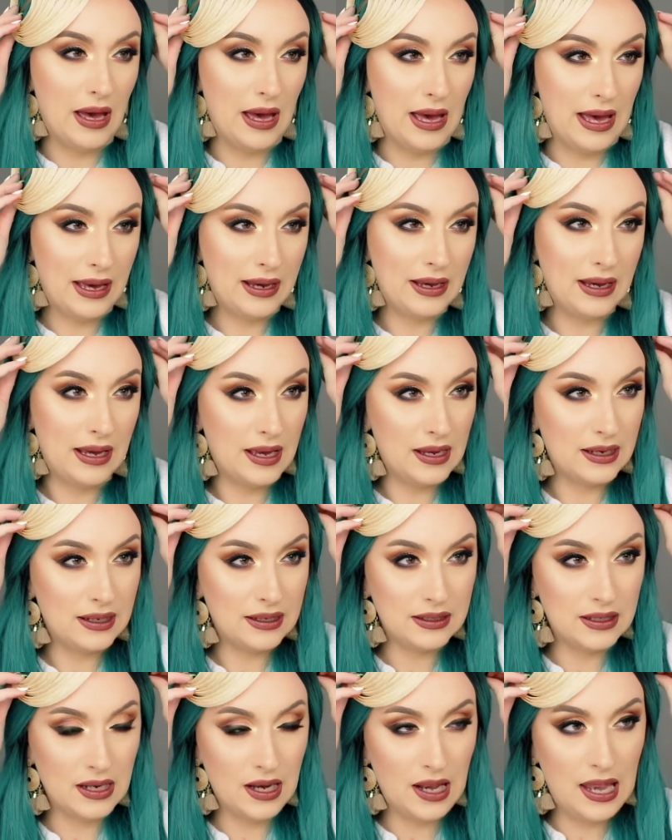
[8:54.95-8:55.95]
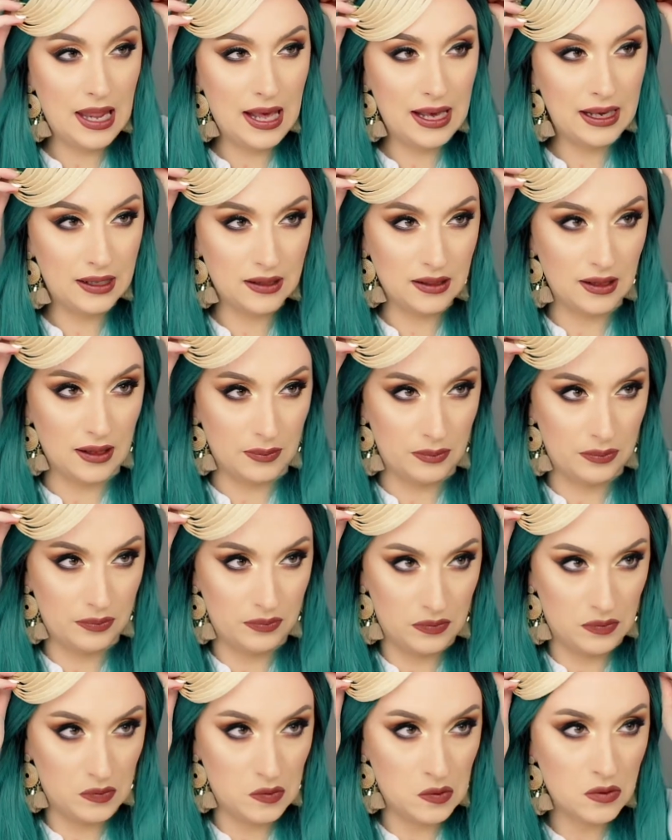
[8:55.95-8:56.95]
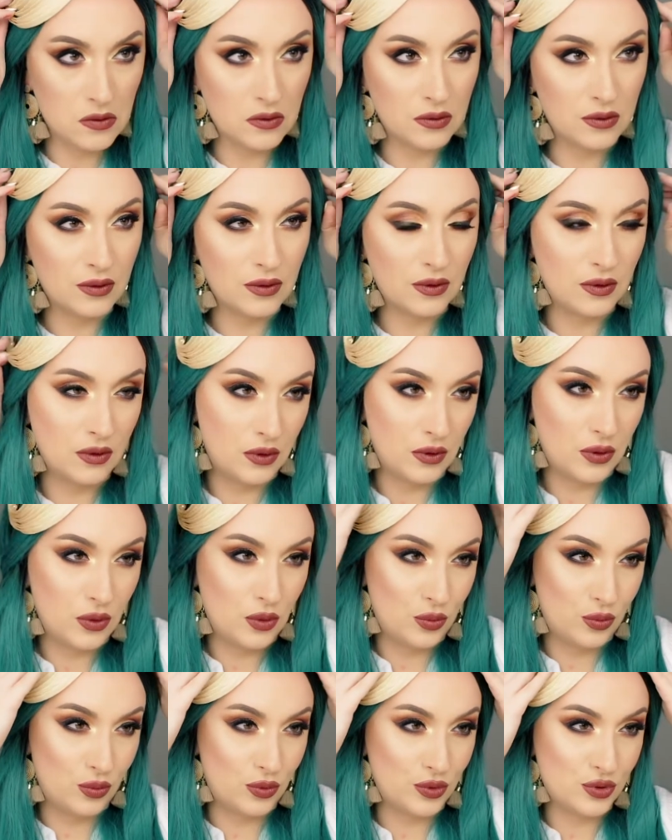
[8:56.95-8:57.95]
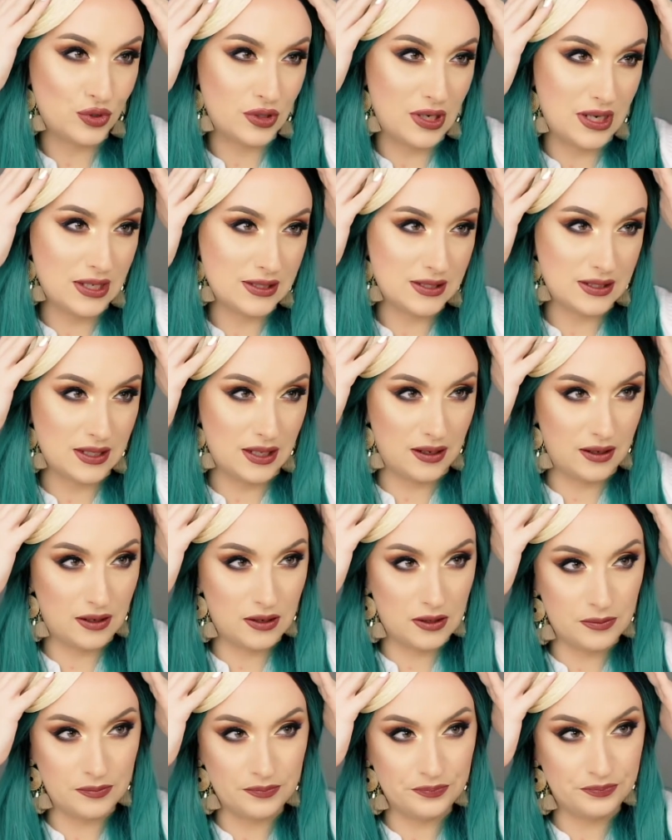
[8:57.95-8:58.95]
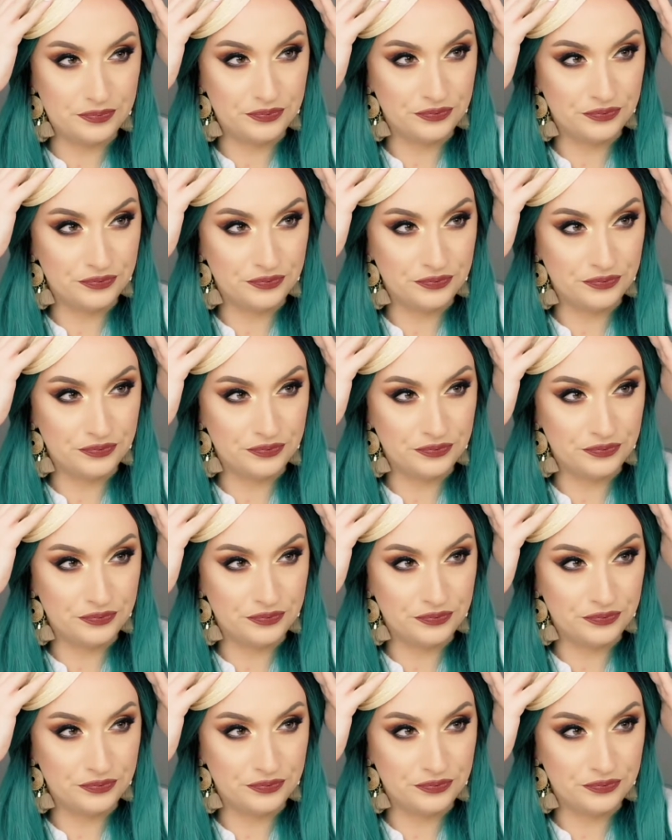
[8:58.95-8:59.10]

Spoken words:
I kind of like them. What you guys think?